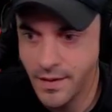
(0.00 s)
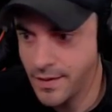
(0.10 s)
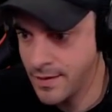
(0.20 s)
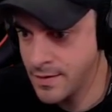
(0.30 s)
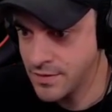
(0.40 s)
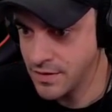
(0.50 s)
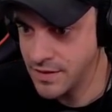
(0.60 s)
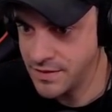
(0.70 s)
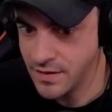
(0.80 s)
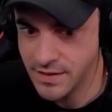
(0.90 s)
Uh, Ducky
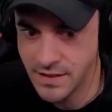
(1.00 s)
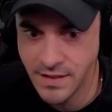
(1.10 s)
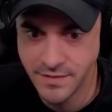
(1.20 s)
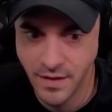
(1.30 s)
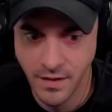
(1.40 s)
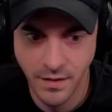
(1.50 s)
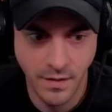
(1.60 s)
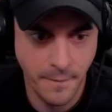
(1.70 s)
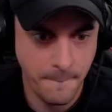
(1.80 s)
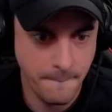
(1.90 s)
Dunky
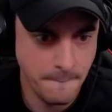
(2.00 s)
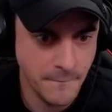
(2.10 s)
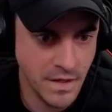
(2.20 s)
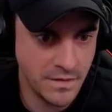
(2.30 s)
Dunk.